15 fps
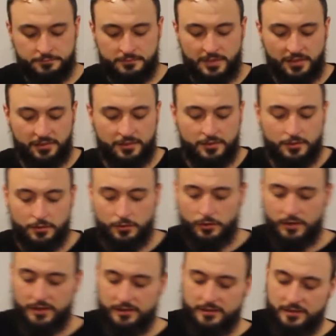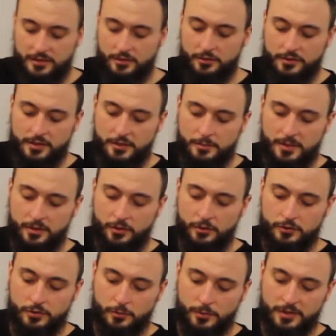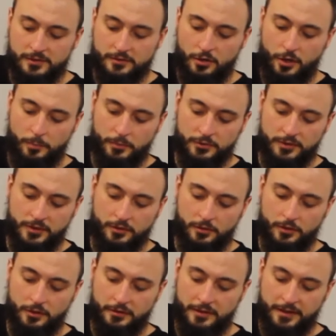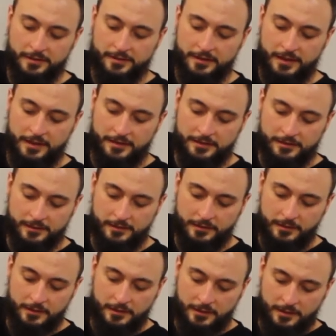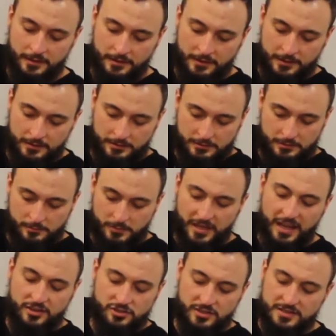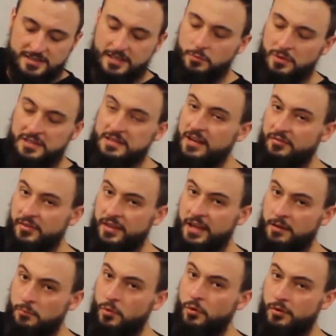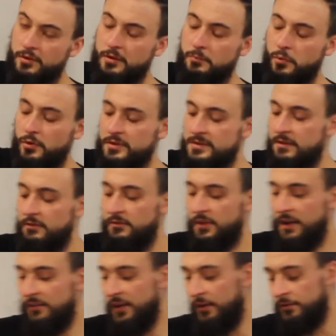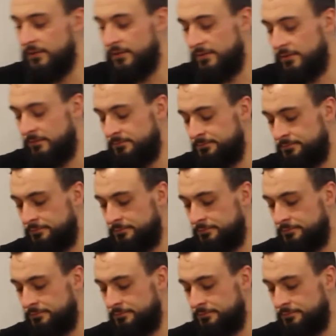Nothing too crazy. You don't need to be hurting your wrist, carpal tunnel on that status. But as you can see, we definitely have more than 0.75 ounces.